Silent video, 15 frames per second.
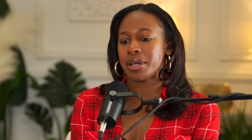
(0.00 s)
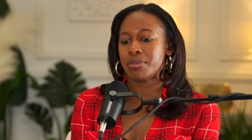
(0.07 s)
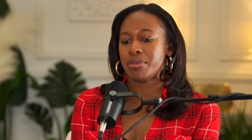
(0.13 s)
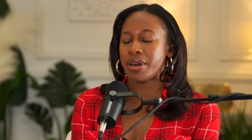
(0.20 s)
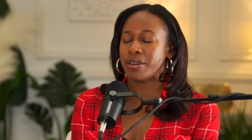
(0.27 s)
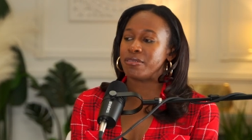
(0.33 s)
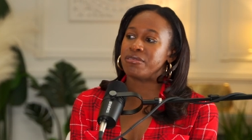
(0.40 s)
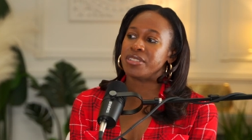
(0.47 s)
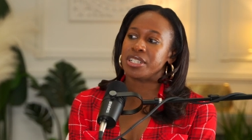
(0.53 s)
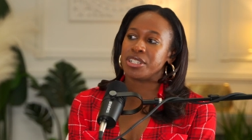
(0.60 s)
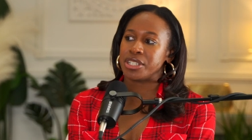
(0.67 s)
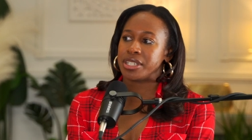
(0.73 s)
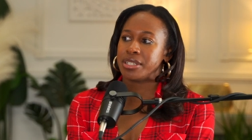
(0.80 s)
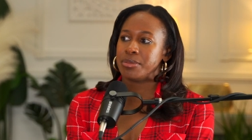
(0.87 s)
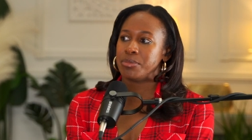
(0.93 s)
about
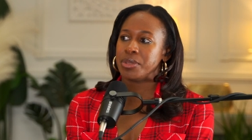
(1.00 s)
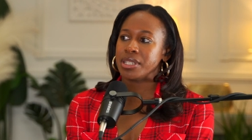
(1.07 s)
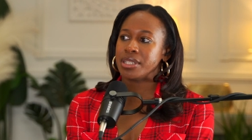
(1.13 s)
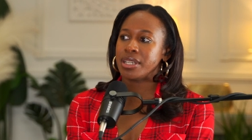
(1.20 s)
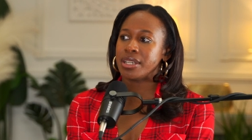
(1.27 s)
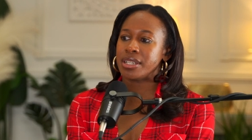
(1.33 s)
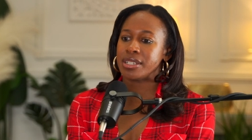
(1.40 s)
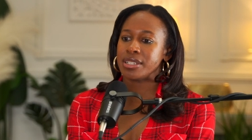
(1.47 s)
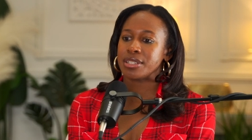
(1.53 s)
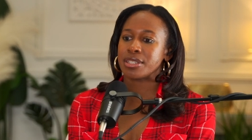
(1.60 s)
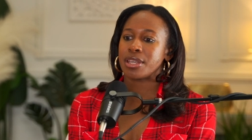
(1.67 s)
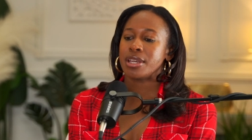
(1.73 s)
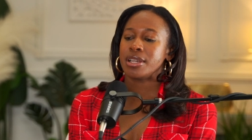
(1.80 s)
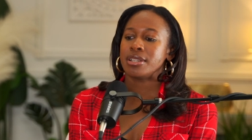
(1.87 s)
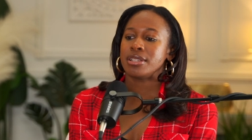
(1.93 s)
vision, because
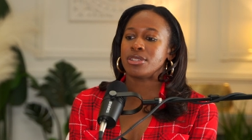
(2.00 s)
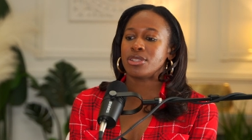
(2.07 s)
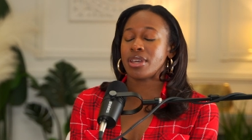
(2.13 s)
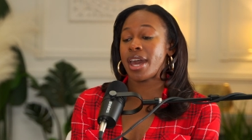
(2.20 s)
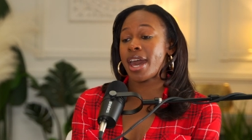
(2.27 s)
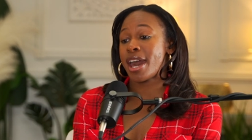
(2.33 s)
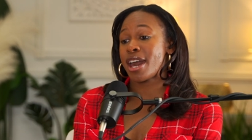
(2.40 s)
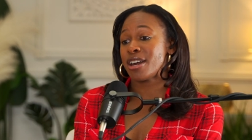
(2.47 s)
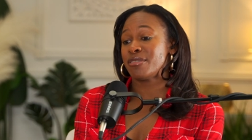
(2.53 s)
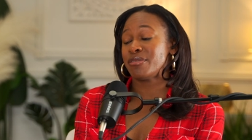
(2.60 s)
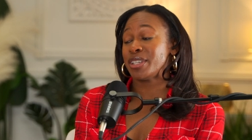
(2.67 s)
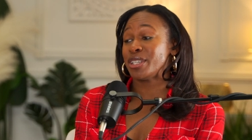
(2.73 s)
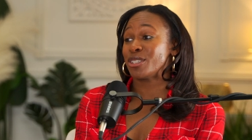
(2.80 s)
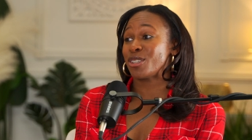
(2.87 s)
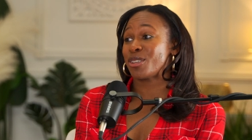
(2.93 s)
to have
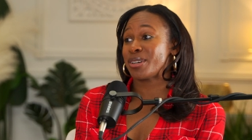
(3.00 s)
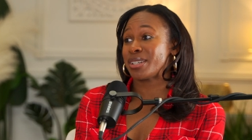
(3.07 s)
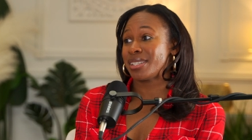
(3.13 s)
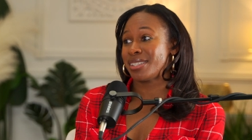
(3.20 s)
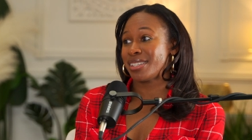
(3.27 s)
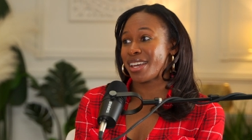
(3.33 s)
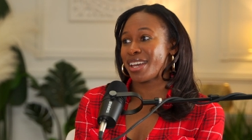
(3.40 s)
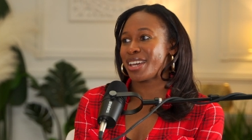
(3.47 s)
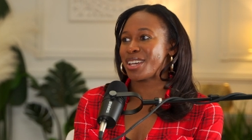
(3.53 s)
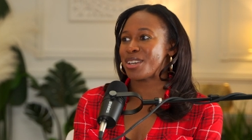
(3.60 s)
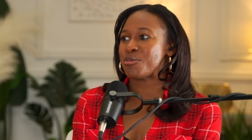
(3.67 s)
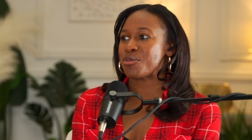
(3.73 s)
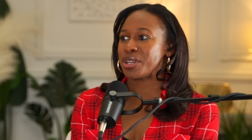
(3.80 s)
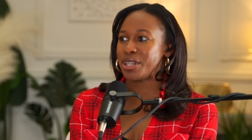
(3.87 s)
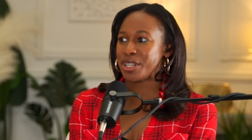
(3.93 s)
in-laws say,
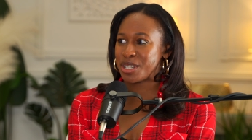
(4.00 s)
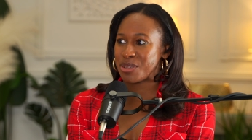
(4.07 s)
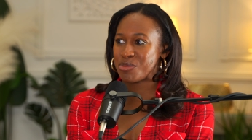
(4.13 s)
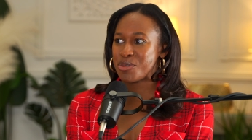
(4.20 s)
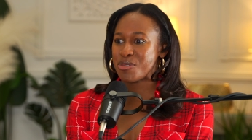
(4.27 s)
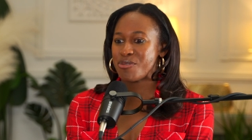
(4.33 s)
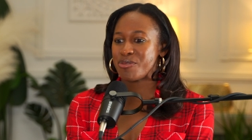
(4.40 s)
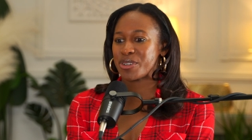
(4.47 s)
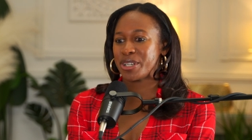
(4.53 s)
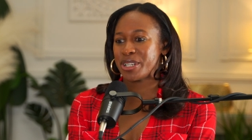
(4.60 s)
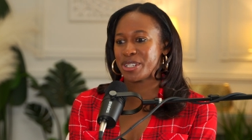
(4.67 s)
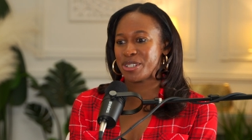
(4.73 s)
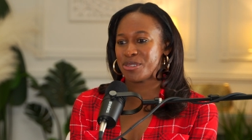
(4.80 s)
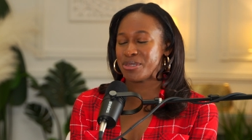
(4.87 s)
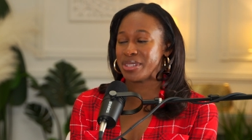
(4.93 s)
we're going to move, we're going
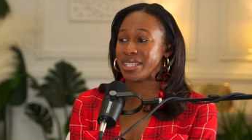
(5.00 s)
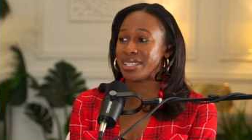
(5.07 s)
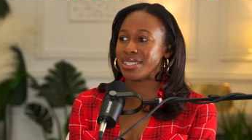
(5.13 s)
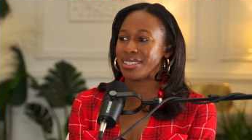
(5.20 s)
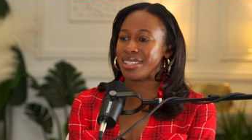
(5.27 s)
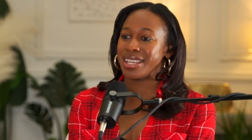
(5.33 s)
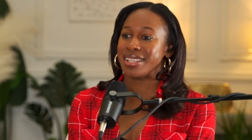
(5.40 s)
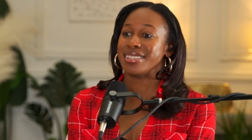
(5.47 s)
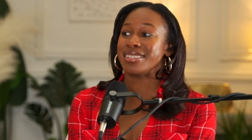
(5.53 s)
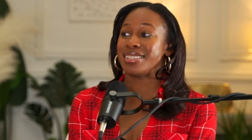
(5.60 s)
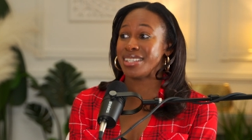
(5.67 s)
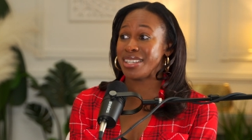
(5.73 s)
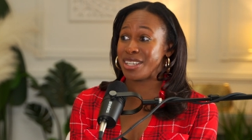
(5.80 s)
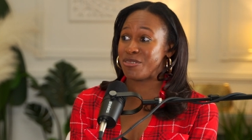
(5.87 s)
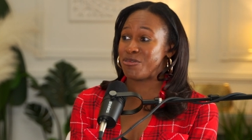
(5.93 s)
to do this, they
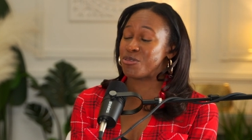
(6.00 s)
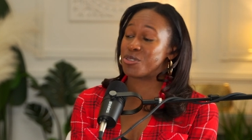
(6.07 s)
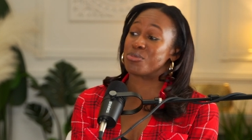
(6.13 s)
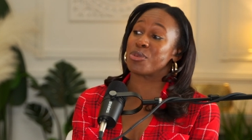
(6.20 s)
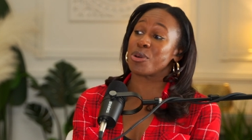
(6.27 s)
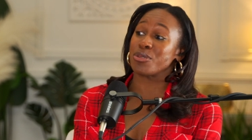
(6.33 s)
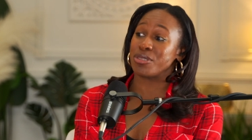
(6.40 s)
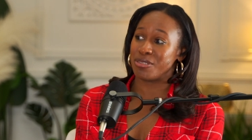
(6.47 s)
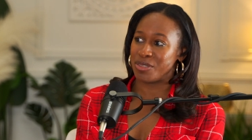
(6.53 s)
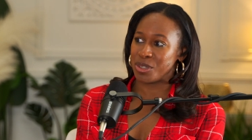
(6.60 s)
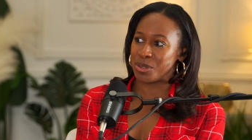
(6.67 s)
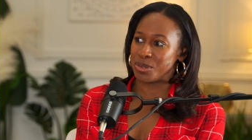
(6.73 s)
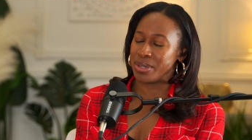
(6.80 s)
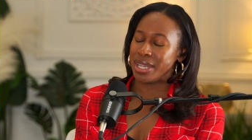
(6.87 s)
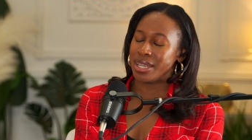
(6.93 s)
see it for both of
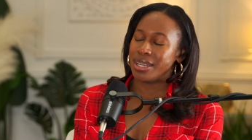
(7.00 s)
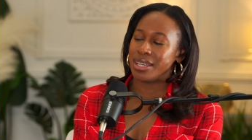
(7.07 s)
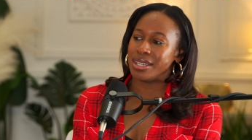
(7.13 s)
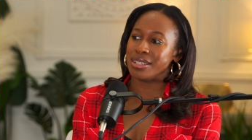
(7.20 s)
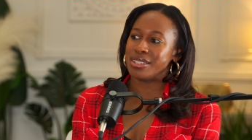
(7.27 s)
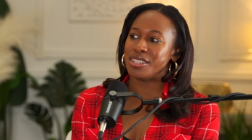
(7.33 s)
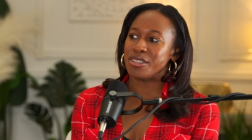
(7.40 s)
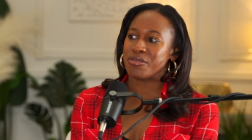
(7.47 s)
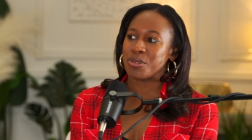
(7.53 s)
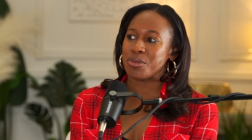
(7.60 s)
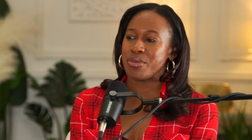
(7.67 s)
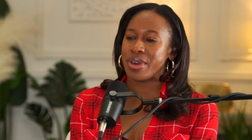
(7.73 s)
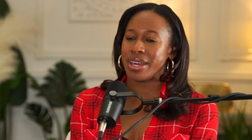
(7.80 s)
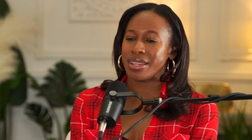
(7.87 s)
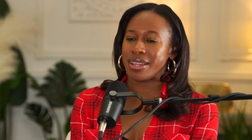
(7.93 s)
you in a different
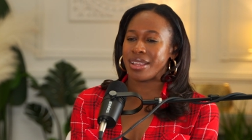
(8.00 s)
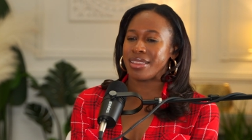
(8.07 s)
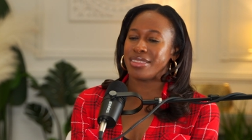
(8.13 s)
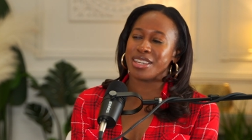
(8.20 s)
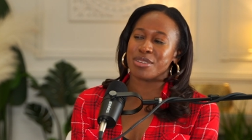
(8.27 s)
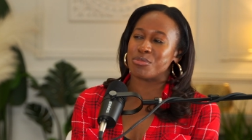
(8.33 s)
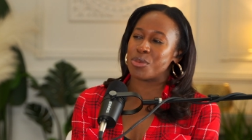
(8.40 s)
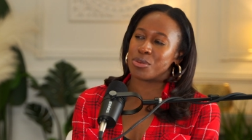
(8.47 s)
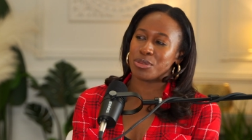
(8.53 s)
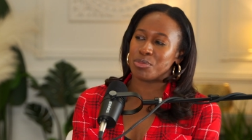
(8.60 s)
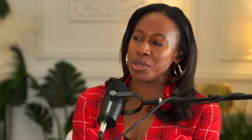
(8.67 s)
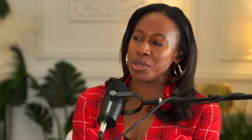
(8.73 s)
way than I think most